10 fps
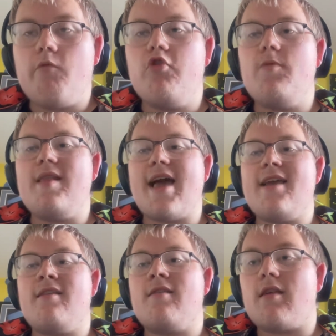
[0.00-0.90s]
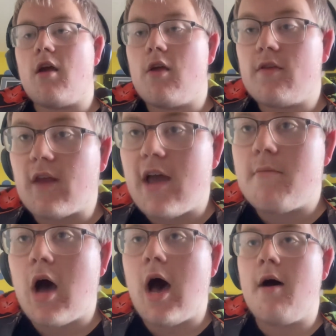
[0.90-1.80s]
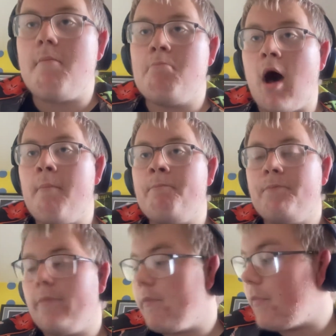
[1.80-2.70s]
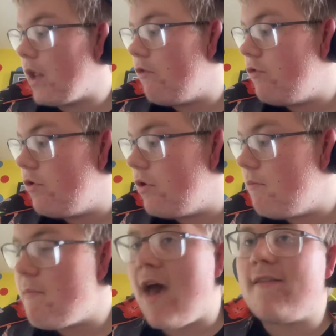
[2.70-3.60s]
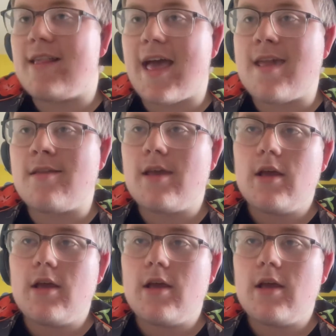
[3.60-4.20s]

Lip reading: Ruby Lane's mum, Mary Lane.